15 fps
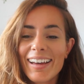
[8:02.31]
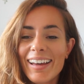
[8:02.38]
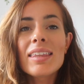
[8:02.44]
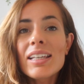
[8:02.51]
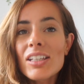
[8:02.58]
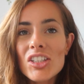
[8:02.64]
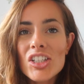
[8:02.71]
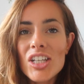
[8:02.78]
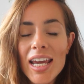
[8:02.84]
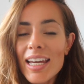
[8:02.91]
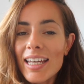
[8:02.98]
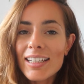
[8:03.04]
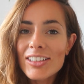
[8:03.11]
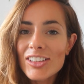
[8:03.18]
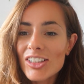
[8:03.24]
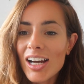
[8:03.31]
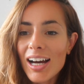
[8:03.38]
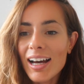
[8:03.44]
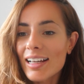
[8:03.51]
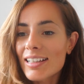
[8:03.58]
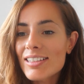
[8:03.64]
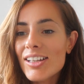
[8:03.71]
Things change,
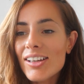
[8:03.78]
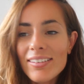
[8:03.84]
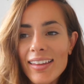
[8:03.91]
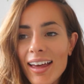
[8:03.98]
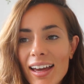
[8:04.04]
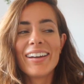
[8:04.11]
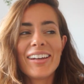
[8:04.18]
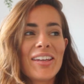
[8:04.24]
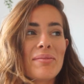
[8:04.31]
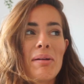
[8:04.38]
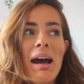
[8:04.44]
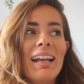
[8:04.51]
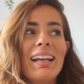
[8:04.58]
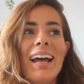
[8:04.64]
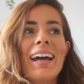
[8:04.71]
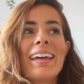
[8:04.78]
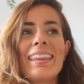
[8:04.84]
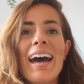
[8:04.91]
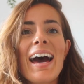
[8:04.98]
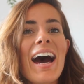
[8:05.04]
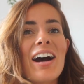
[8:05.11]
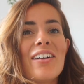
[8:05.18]
guys, don't they? You might like
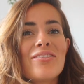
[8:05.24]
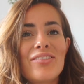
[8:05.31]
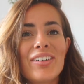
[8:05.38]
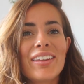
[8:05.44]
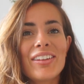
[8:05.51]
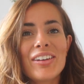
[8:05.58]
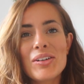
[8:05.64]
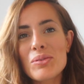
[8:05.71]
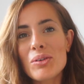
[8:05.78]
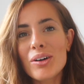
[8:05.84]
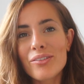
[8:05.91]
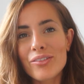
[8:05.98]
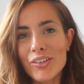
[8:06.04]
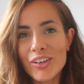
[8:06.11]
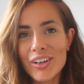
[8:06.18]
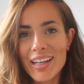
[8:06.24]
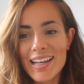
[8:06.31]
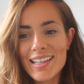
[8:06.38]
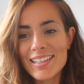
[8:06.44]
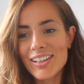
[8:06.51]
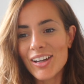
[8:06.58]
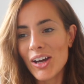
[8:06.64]
that outfit that you wore 4
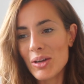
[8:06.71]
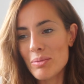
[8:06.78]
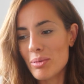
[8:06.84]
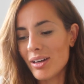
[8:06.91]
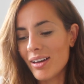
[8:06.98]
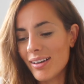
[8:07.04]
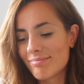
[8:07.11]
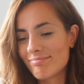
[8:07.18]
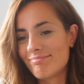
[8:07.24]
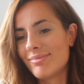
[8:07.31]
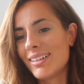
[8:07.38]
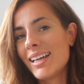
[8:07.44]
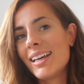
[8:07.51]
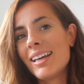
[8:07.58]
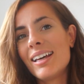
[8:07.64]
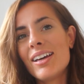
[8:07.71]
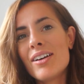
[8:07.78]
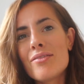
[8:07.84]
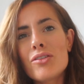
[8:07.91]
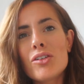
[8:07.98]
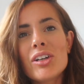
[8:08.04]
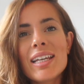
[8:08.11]
years ago, but
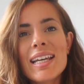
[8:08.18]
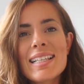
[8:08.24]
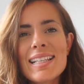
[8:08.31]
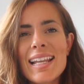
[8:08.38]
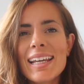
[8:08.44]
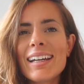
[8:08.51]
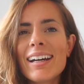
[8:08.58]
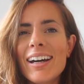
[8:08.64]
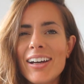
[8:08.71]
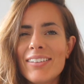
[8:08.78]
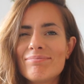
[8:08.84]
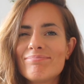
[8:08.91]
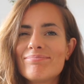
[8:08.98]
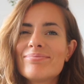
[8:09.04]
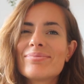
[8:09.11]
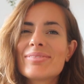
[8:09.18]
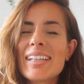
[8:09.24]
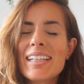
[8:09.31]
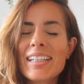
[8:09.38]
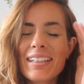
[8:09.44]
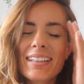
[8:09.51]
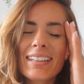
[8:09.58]
4 years later,
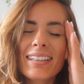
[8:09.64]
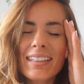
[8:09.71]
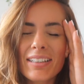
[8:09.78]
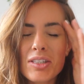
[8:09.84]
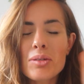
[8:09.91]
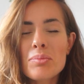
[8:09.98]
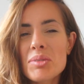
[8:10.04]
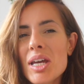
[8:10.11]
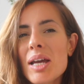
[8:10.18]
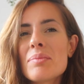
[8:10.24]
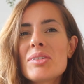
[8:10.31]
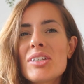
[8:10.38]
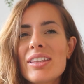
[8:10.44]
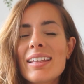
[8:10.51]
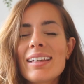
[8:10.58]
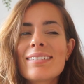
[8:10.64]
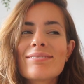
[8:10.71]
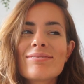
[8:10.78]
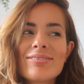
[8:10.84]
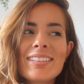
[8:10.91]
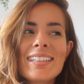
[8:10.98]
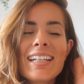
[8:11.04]
sometimes you
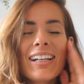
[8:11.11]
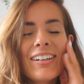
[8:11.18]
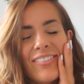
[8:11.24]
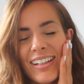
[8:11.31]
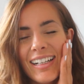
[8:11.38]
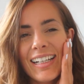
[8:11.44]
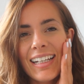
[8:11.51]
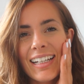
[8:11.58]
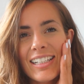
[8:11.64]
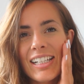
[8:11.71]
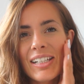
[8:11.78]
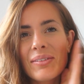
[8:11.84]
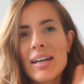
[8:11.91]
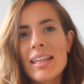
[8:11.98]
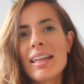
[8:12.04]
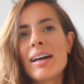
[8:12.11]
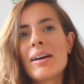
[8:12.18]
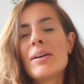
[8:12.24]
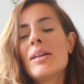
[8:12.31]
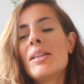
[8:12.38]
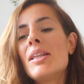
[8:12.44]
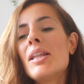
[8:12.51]
think, did I really actually wear that?